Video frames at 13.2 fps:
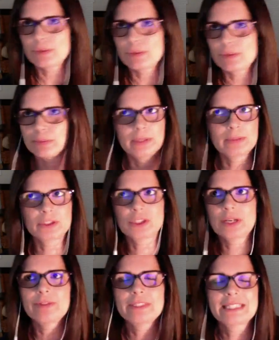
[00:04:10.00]
pretty much
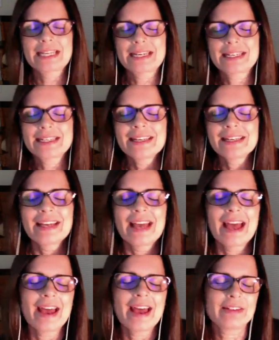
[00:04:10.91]
every day,
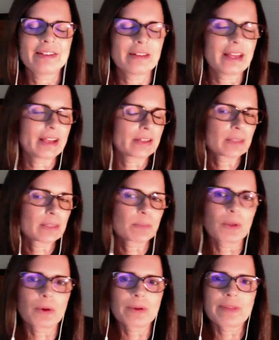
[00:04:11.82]
and
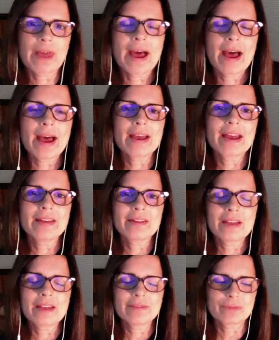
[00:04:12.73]
explore that.
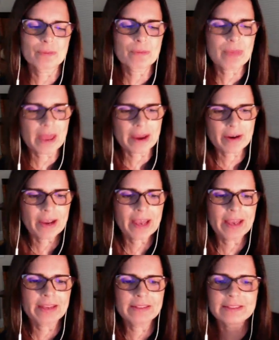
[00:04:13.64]
And from there,
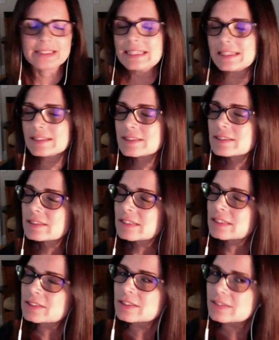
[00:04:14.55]
head east
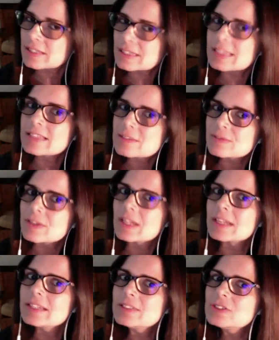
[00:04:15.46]
into the East
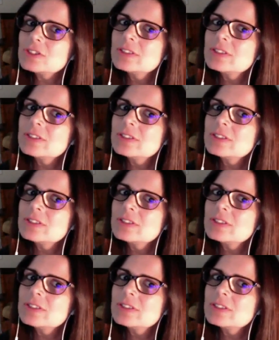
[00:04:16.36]
Village.